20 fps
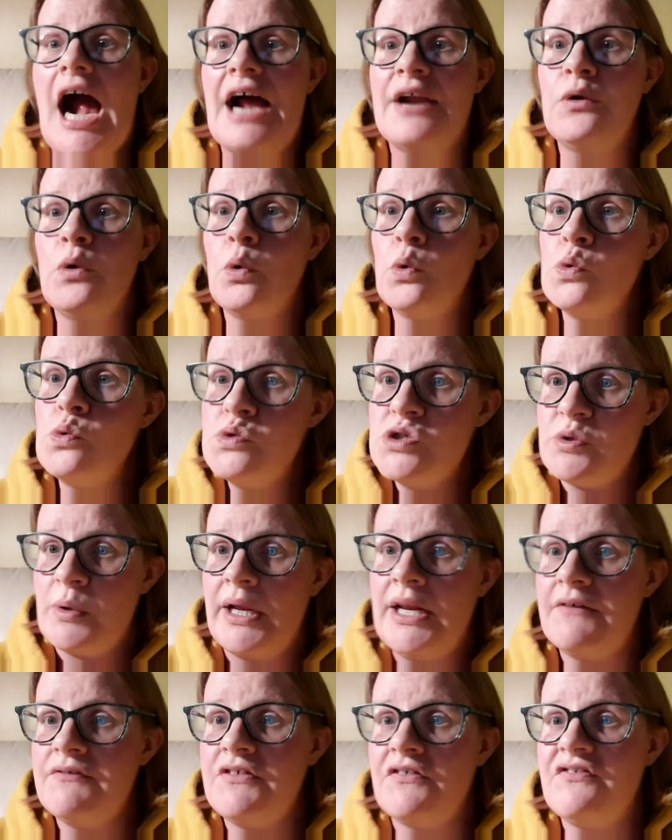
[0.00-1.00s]
And also
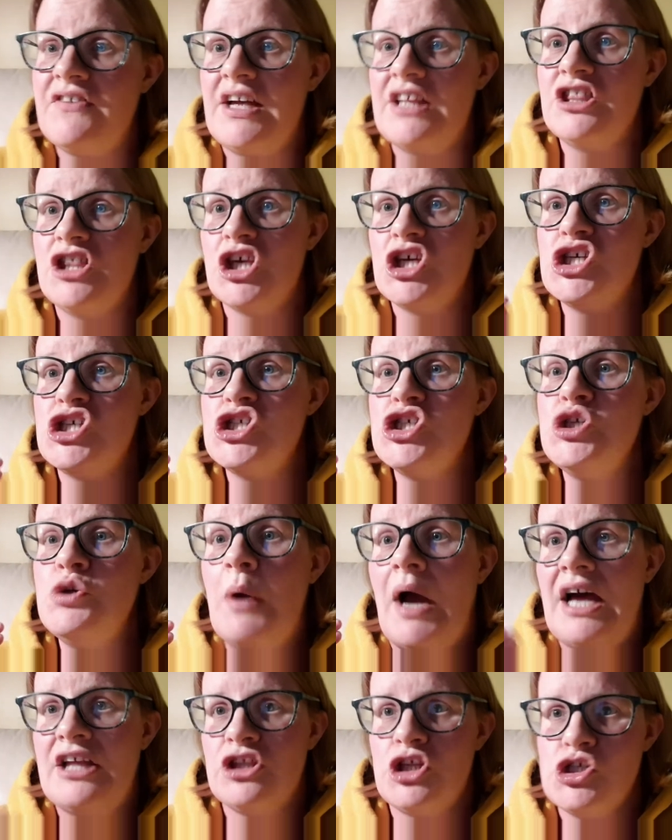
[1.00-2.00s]
I love the fact that you
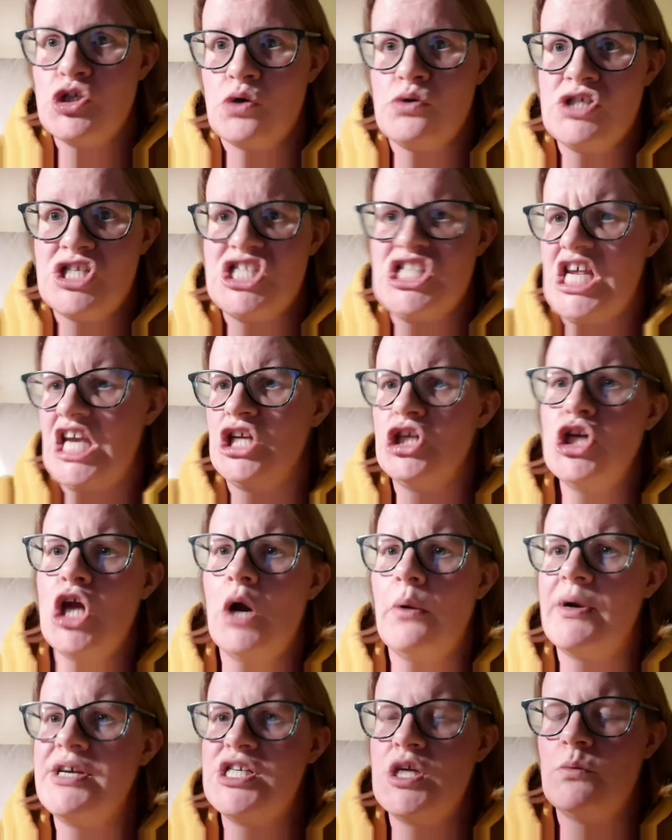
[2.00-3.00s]
had the Doctor saying,
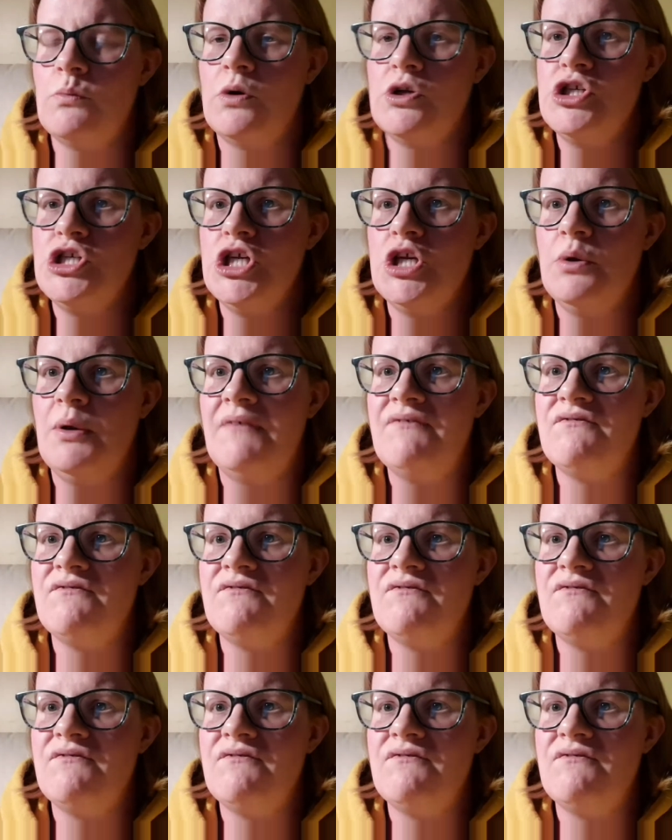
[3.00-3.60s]
no, I don't want you